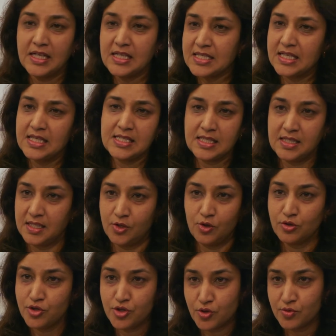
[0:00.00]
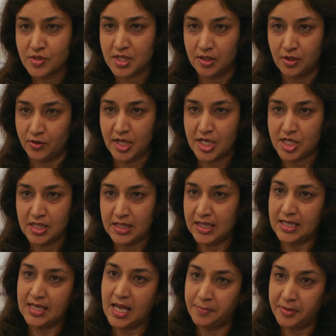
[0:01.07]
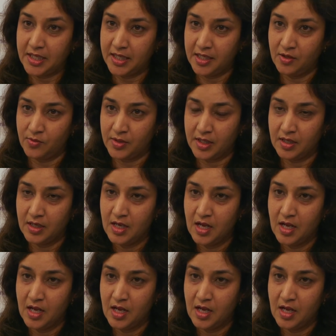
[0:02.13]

Incidents don't choose a location, they can happen anywhere.